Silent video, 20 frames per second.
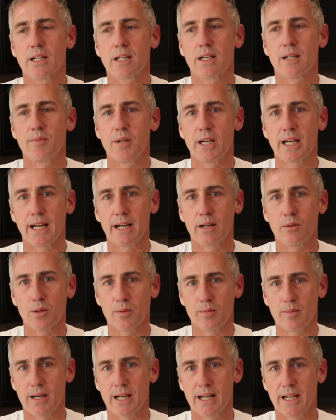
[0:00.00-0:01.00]
communicating
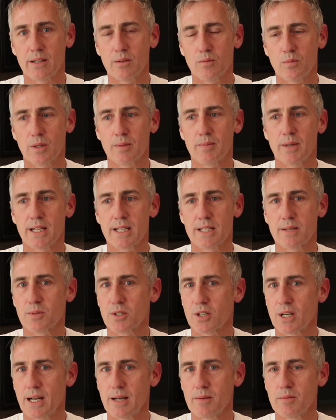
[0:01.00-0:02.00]
with my
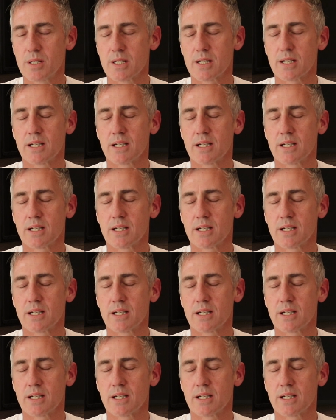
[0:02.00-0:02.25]
subscribers